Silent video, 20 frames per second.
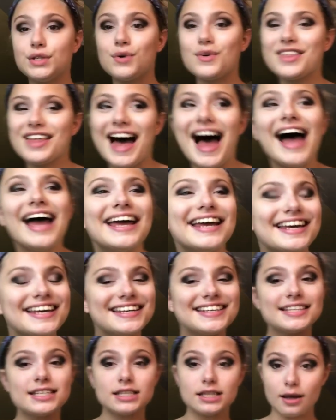So that
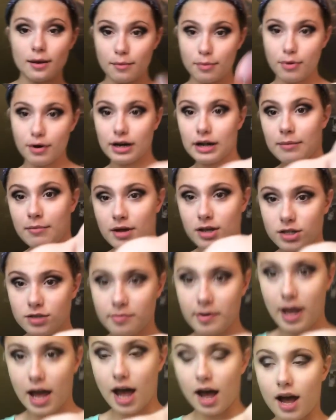is pretty much
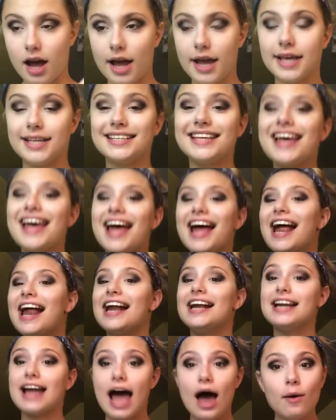my eyes.
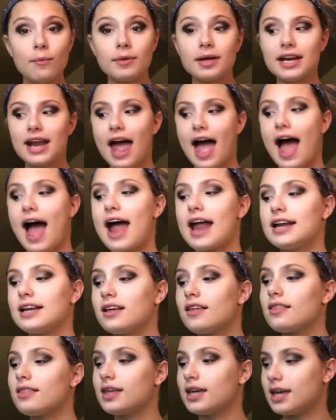Now I'm gonna add
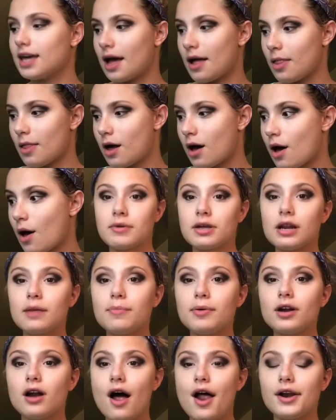the yellow. I'm gonna
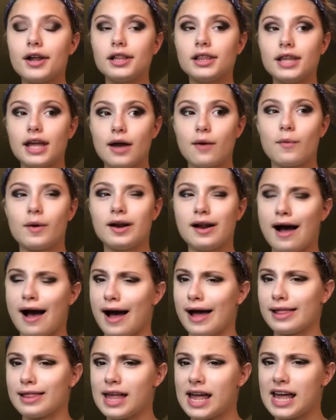put on a liquid
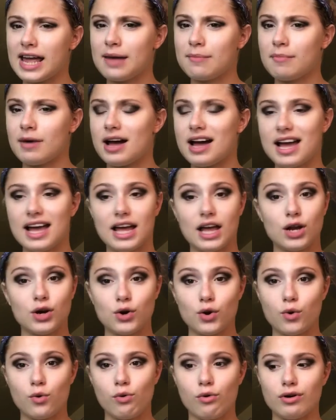highlight in my
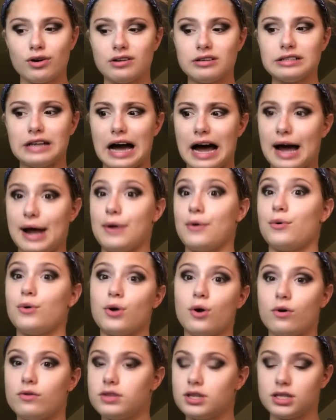inner corners. I don't
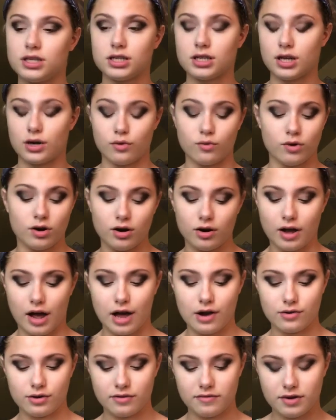know if this is gonna work.
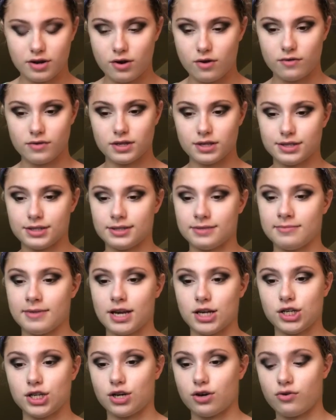I don't even know if this is
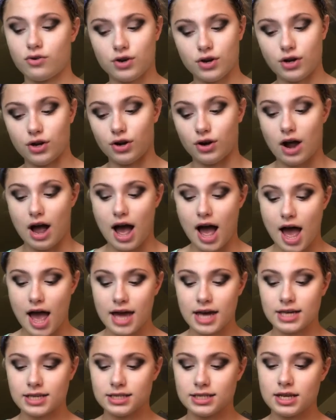meant to go near your
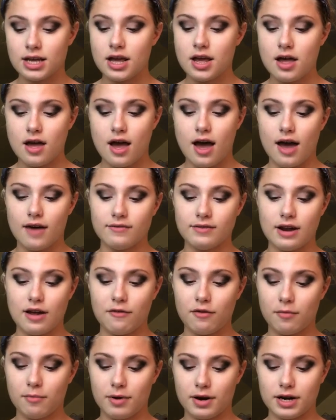eyes. I've
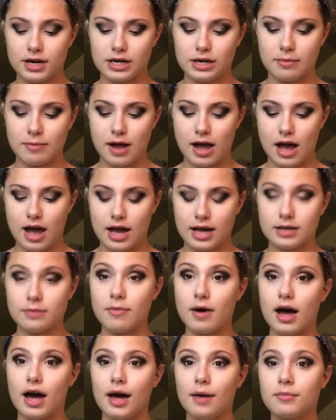never put it near my eyes,
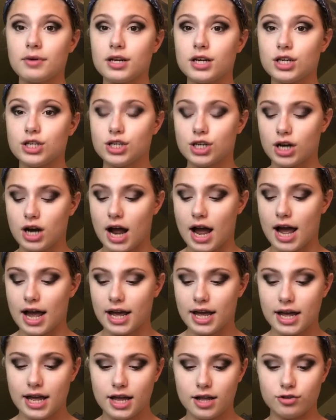but I'm gonna try
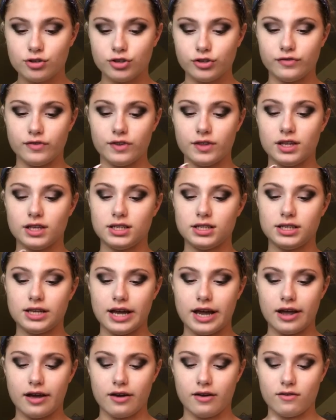it just for the
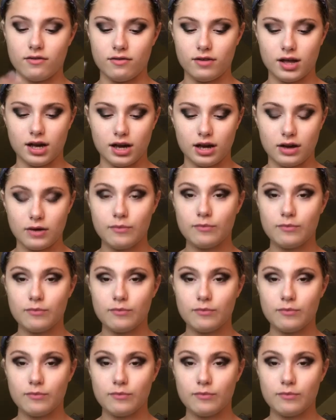sake of like,